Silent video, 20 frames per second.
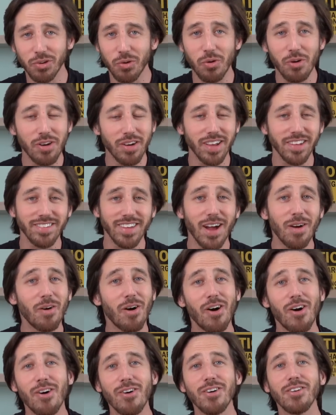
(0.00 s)
Torque, it's how
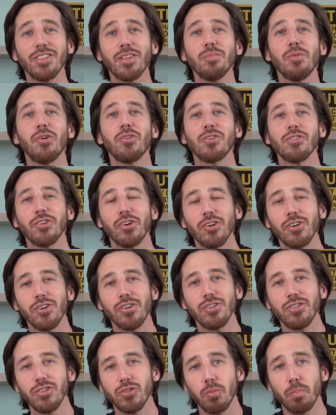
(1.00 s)
hard the motor
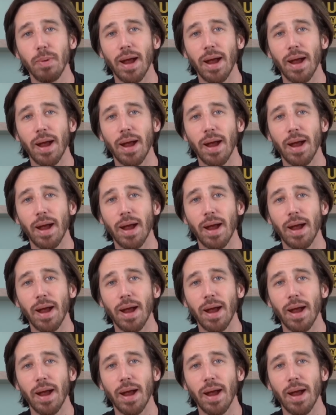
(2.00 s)
turns.